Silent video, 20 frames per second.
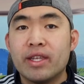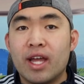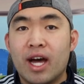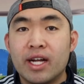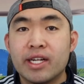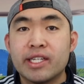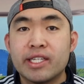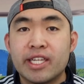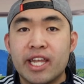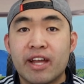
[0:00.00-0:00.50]

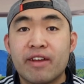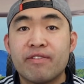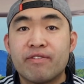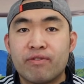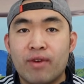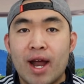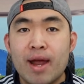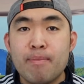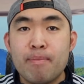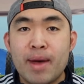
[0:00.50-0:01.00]
non-stick
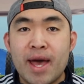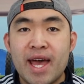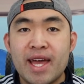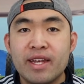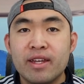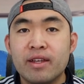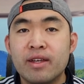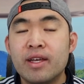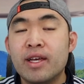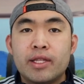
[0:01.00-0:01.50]
frying
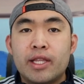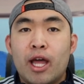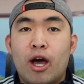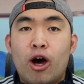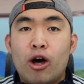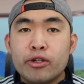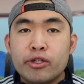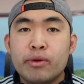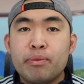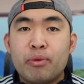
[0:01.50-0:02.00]
pan. They
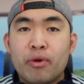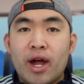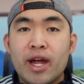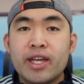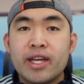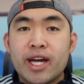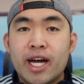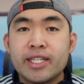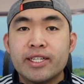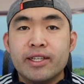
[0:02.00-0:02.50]
also provide
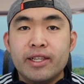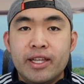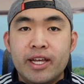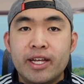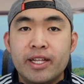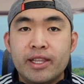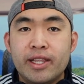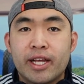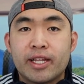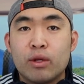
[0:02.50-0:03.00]
you guys a
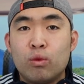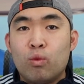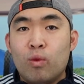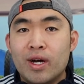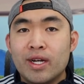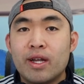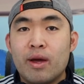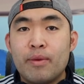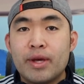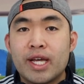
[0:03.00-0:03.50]
lid like the
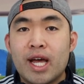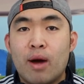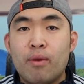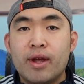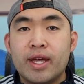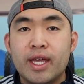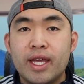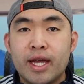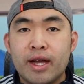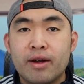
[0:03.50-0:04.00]
one that we got
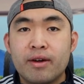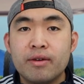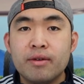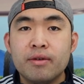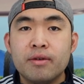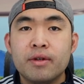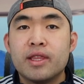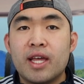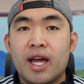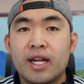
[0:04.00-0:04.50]
right
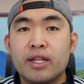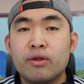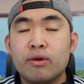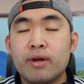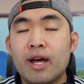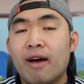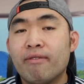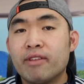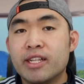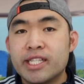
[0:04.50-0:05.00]
here. Then I do
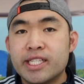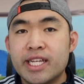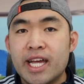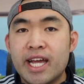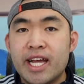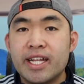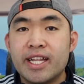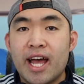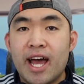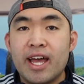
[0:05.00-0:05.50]
have to
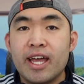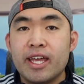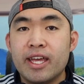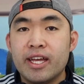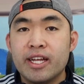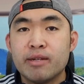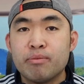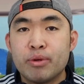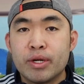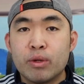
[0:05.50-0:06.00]
say that it
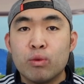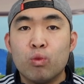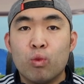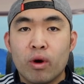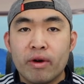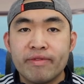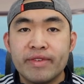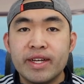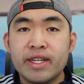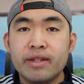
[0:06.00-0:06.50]
is pretty
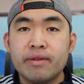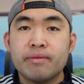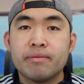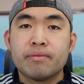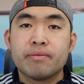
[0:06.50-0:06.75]
worth it.